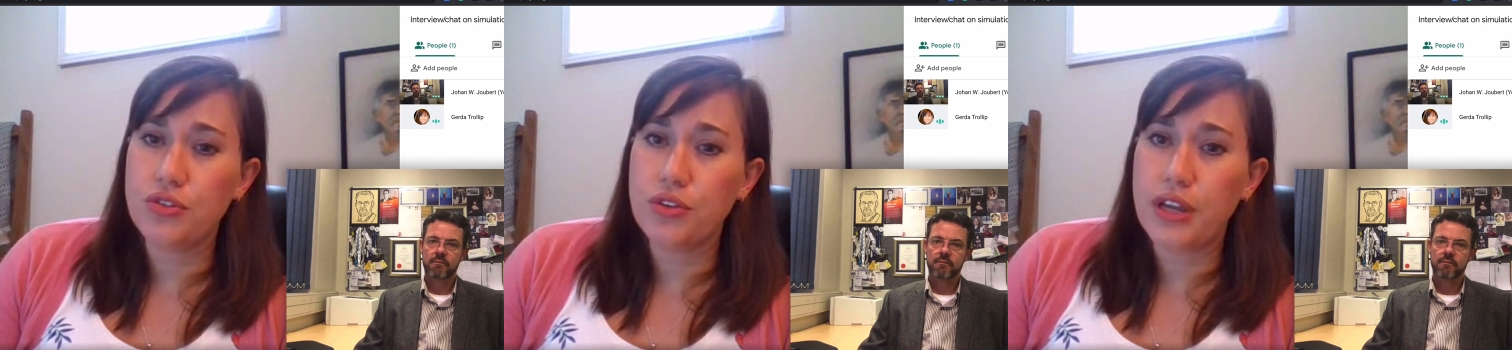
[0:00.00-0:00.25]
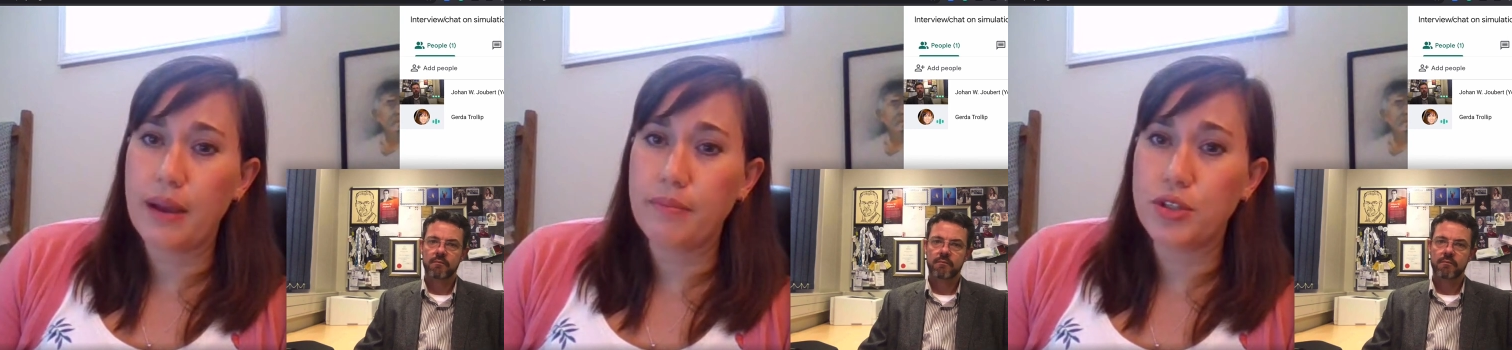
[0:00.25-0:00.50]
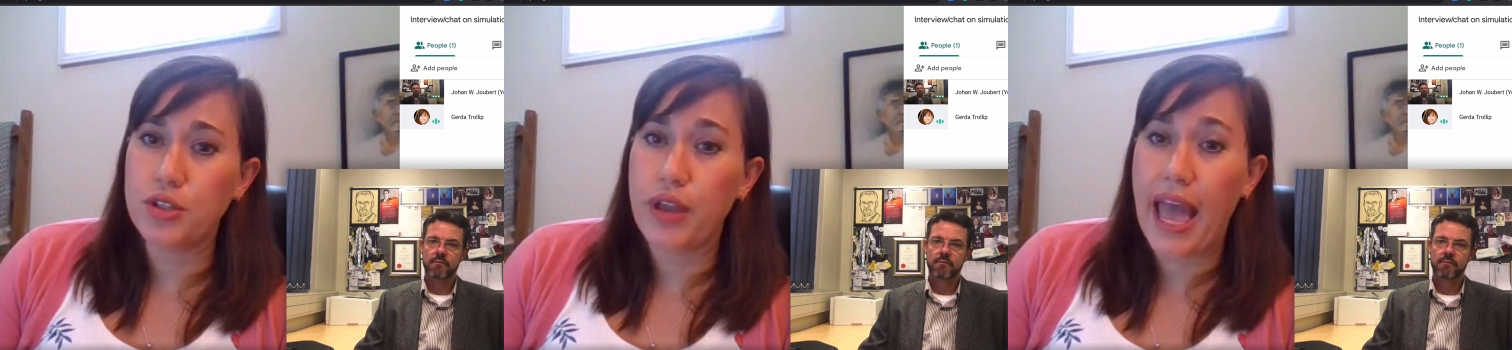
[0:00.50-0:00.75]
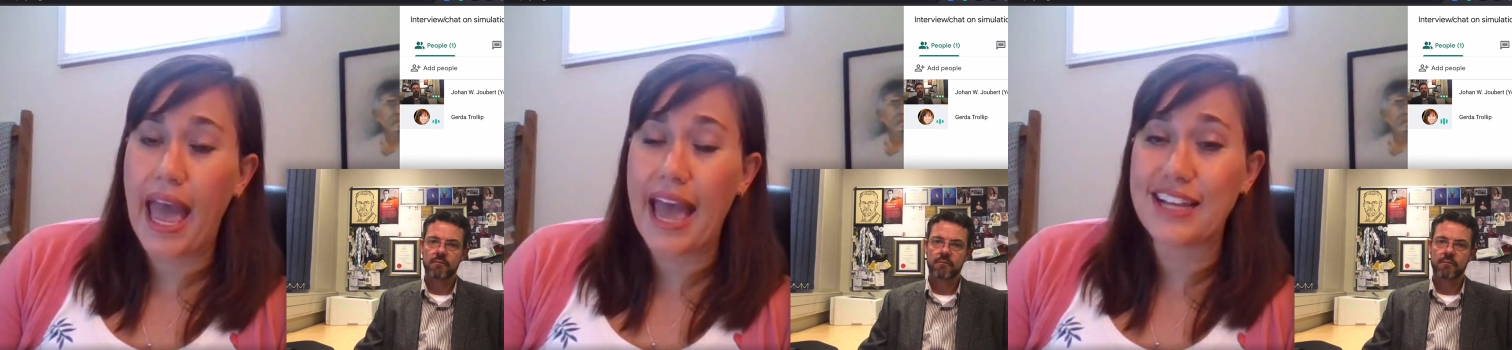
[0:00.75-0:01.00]
Speaker 1: to come to
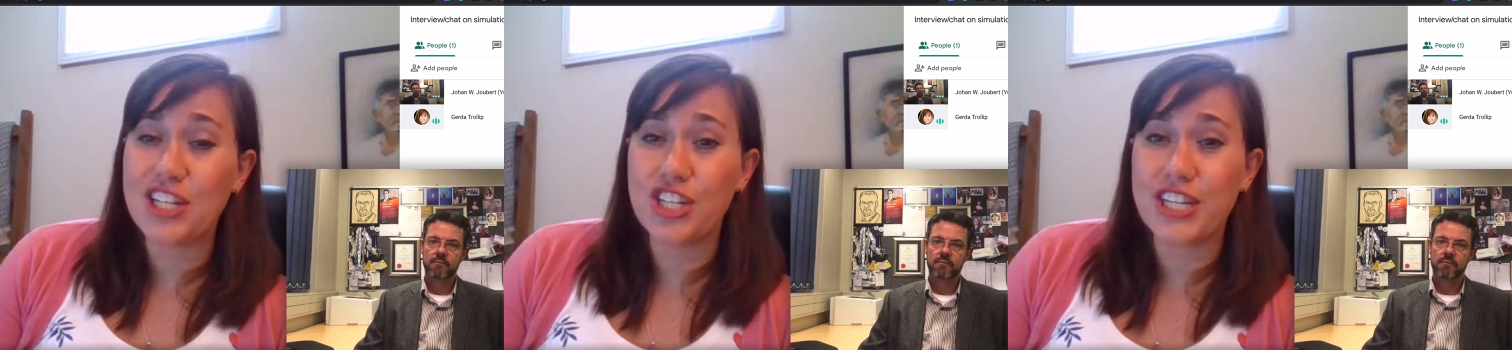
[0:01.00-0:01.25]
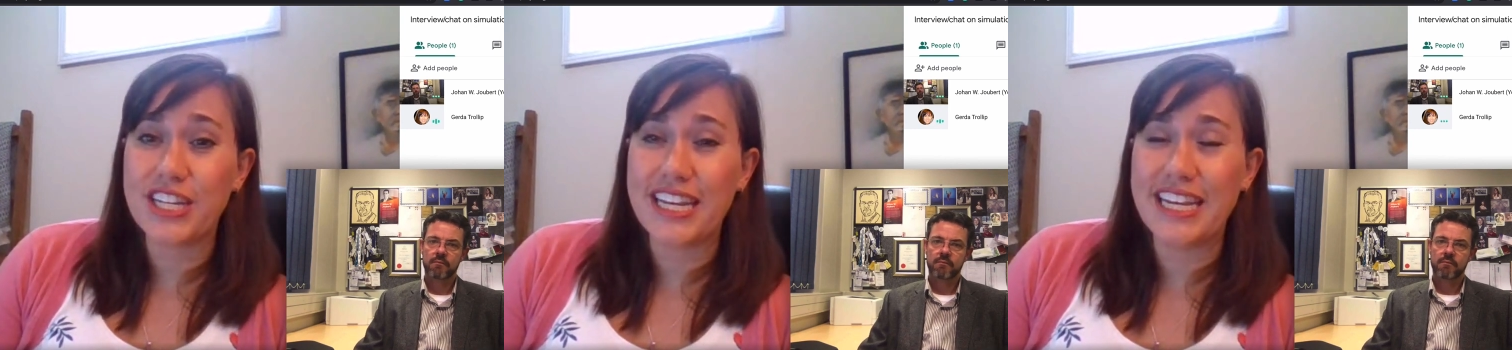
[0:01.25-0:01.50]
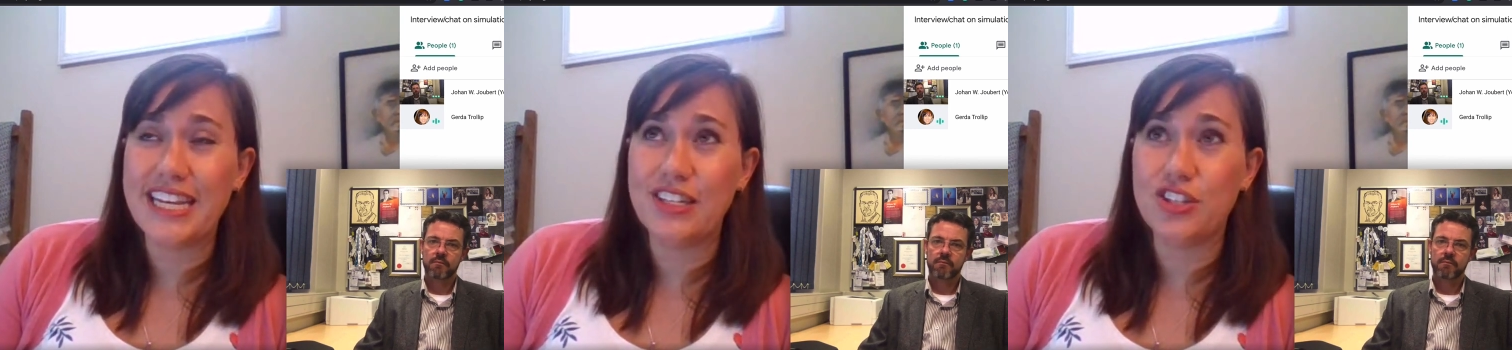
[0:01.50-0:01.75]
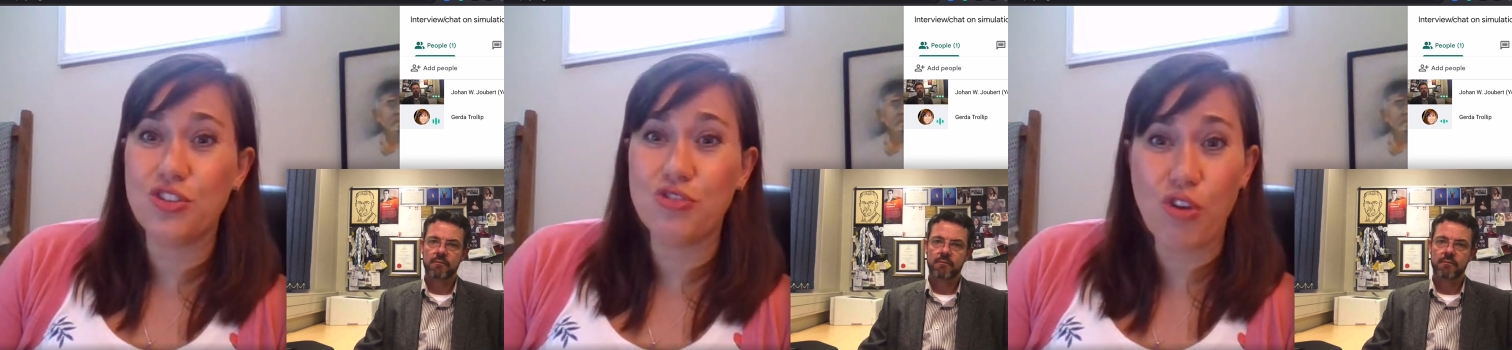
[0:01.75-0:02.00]
Hatch
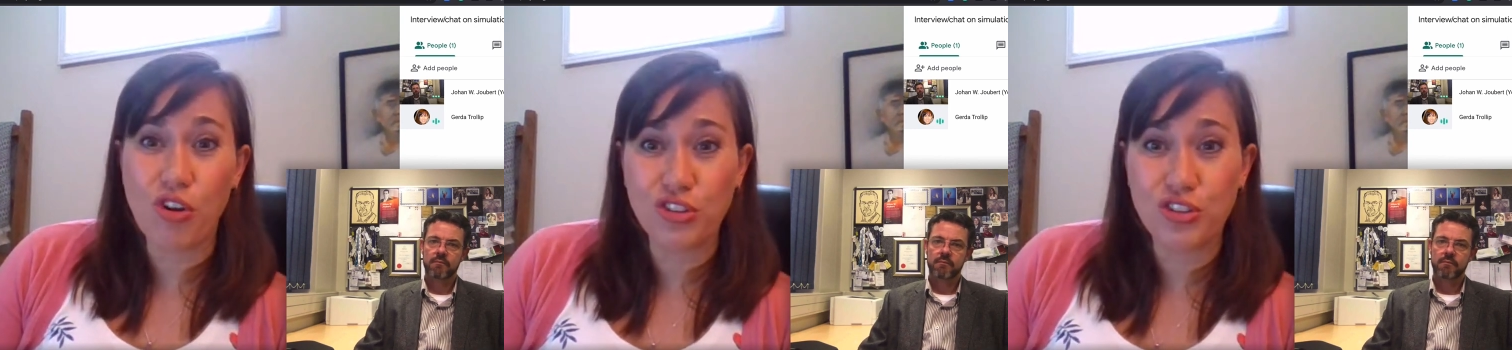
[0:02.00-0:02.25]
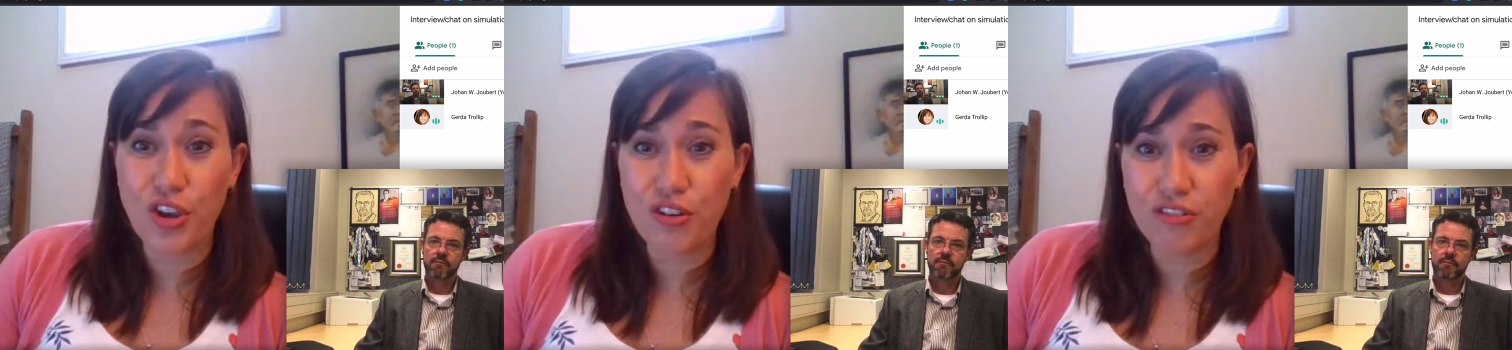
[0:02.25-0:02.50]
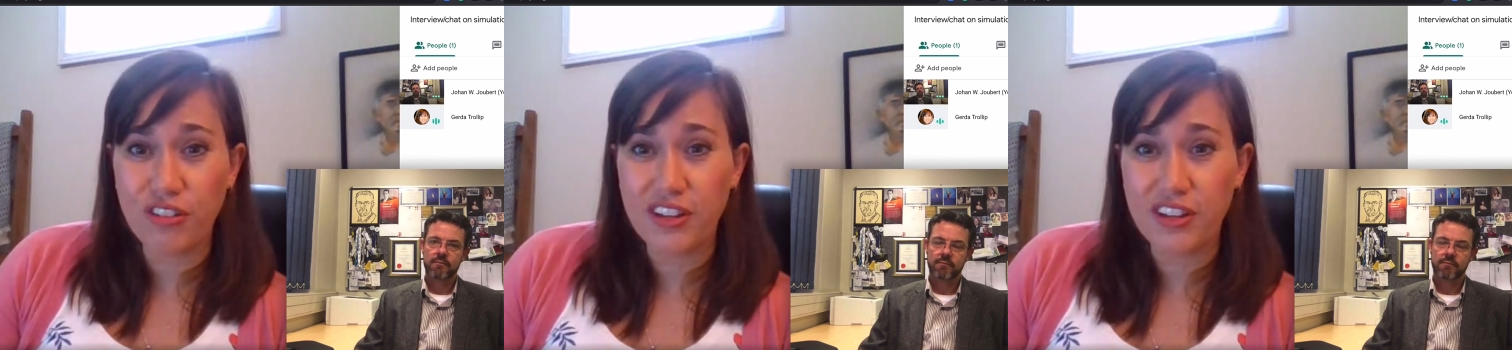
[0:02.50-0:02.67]
in Toronto.